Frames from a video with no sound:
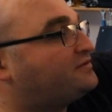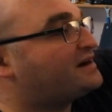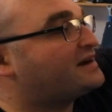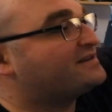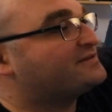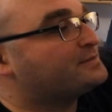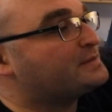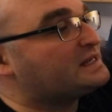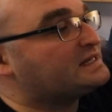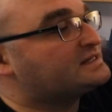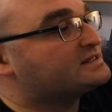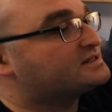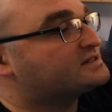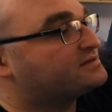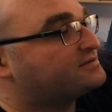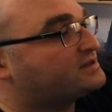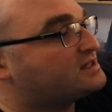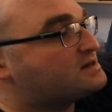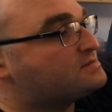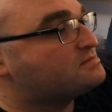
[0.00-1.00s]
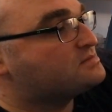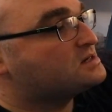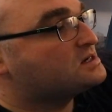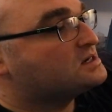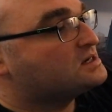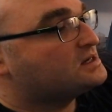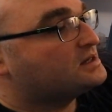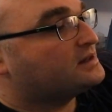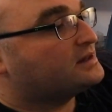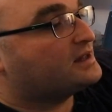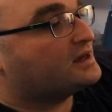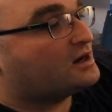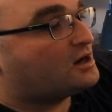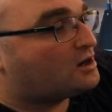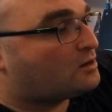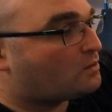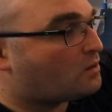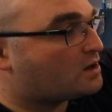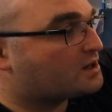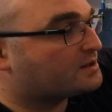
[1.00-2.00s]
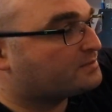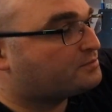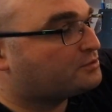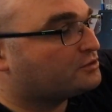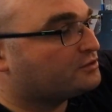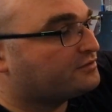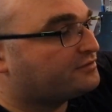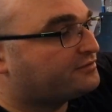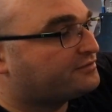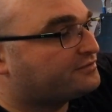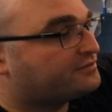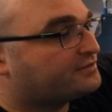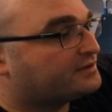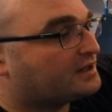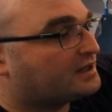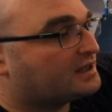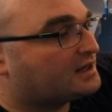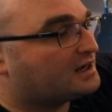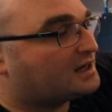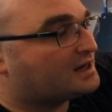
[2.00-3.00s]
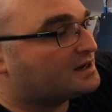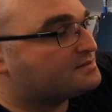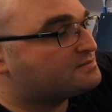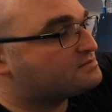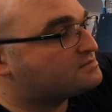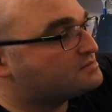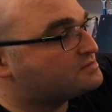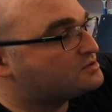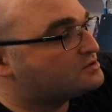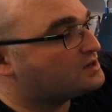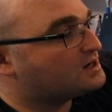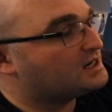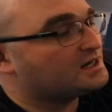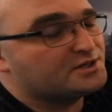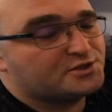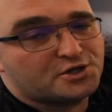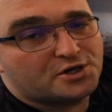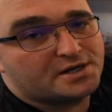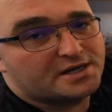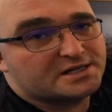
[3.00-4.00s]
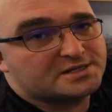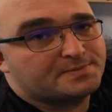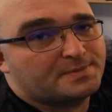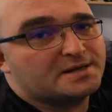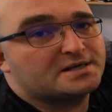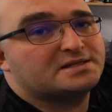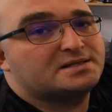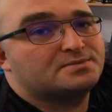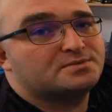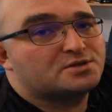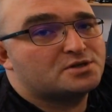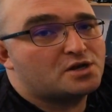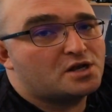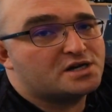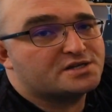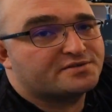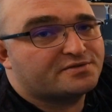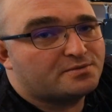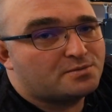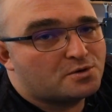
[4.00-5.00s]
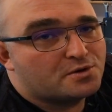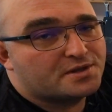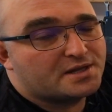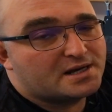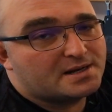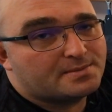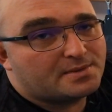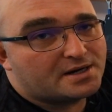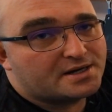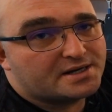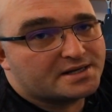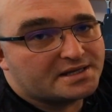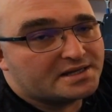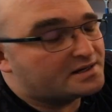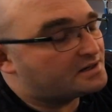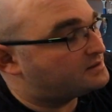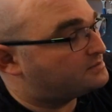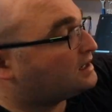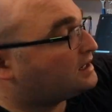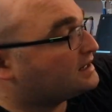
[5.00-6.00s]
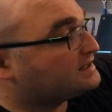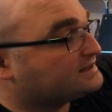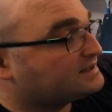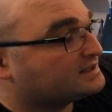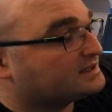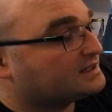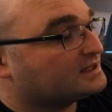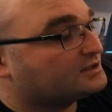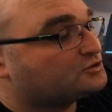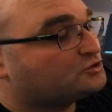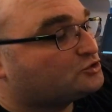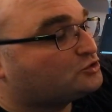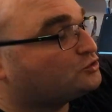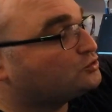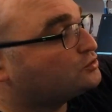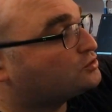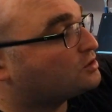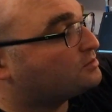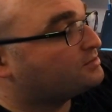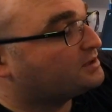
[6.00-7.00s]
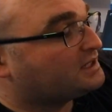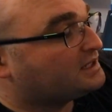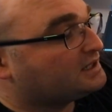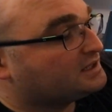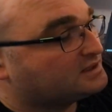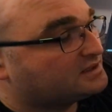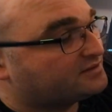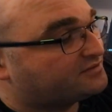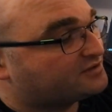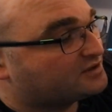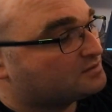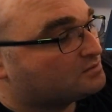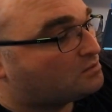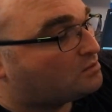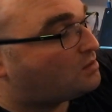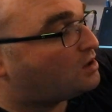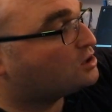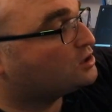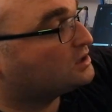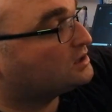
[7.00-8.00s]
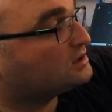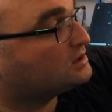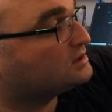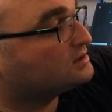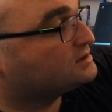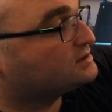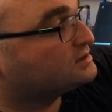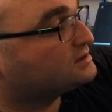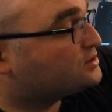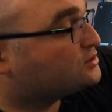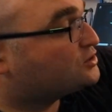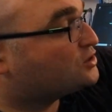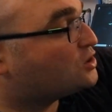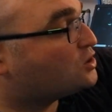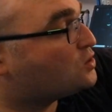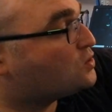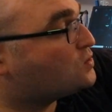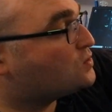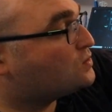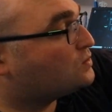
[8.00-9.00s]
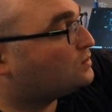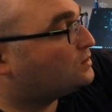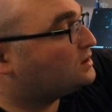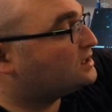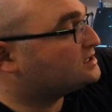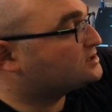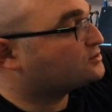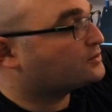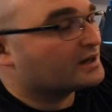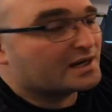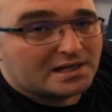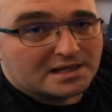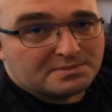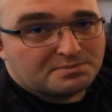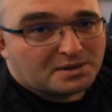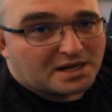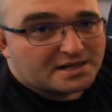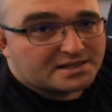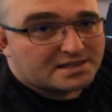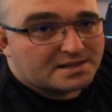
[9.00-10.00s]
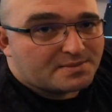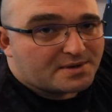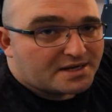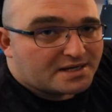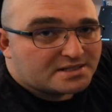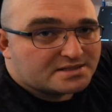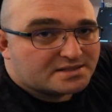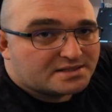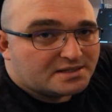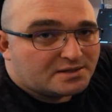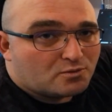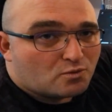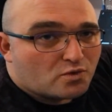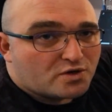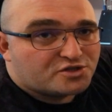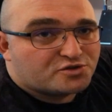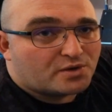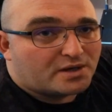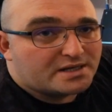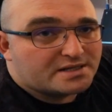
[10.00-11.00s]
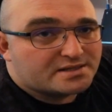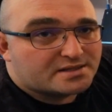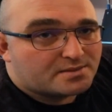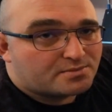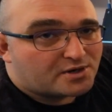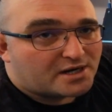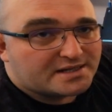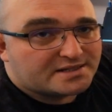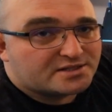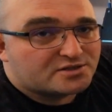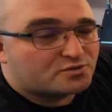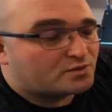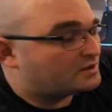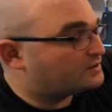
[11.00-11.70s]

5 meters of them. They are waterproof and I really don't expect them to last for more than about a year. I did get two completely different models. So let's quickly plug them in and see which one is the brightest